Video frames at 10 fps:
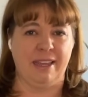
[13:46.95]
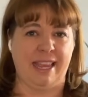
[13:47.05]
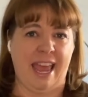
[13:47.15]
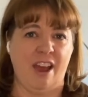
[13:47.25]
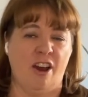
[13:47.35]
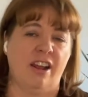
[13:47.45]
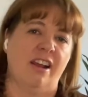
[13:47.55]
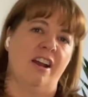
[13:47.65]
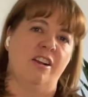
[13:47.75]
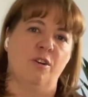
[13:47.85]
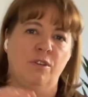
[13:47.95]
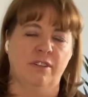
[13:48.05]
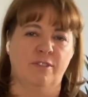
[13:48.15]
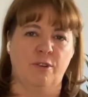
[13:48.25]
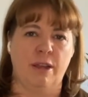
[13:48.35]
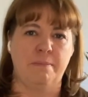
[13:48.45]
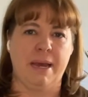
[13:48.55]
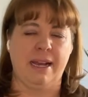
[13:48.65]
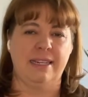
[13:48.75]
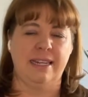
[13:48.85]
a goal of going
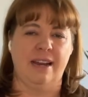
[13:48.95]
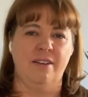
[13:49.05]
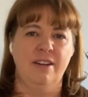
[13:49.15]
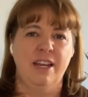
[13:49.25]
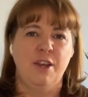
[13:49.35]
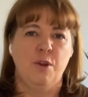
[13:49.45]
back down,